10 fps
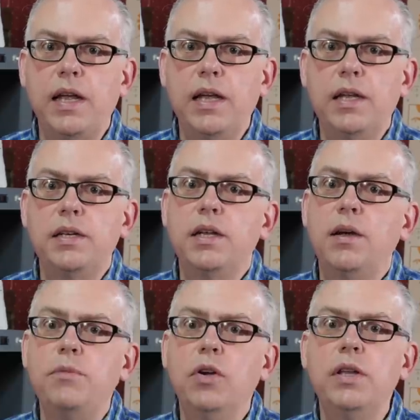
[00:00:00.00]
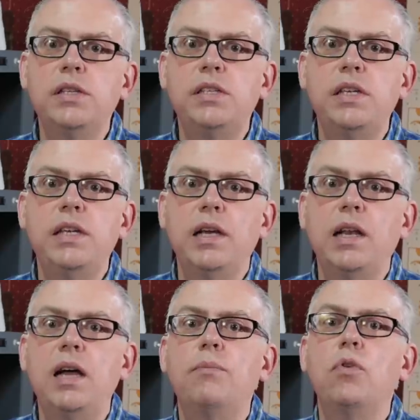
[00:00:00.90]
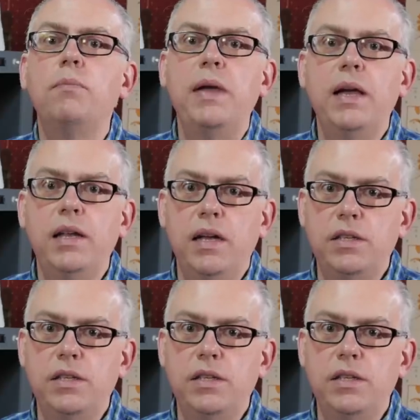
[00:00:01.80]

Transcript: and um, you're going to see a lot more packet